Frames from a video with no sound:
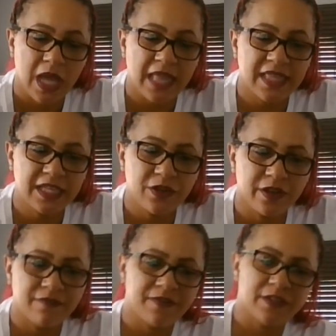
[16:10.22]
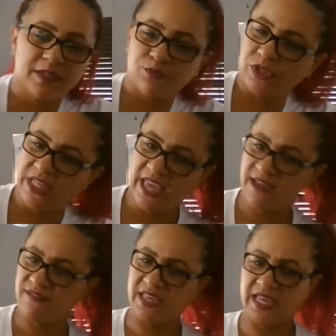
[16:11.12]
I think you're going to feel some really
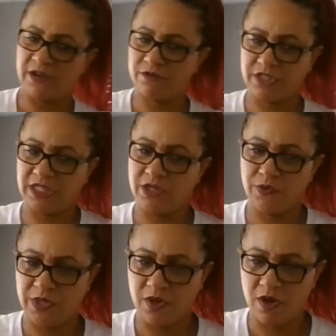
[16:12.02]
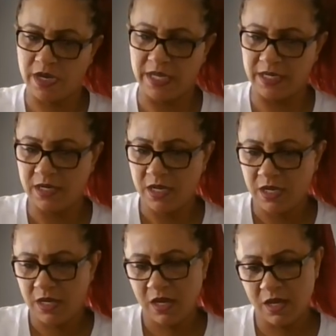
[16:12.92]
heavy energy going on,
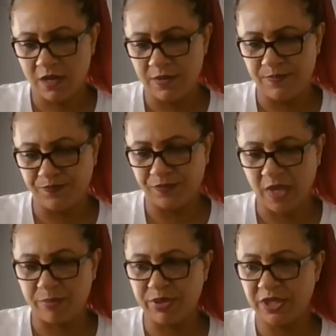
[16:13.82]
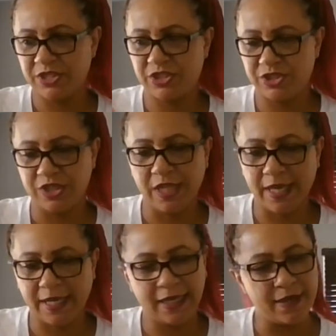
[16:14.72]
um, a push to
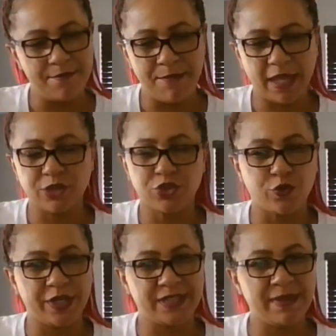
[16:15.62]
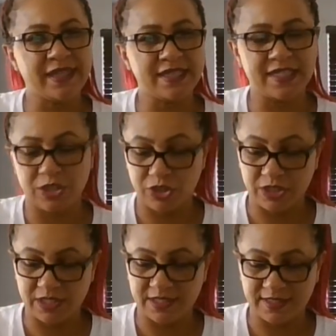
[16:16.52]
like make a choice, make a
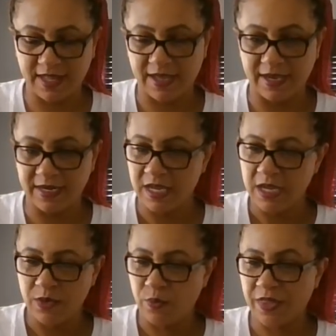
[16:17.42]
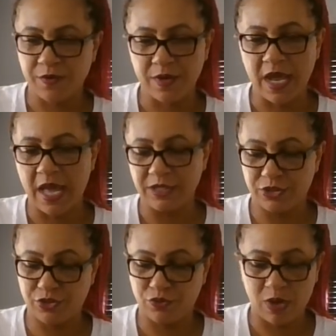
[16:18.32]
decision to decide whether or not
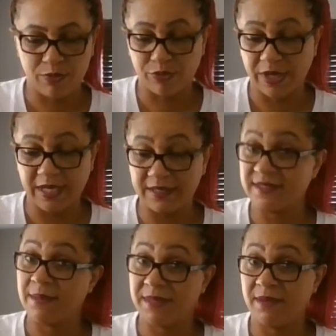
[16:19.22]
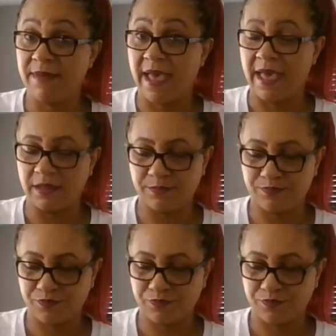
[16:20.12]
to bring something back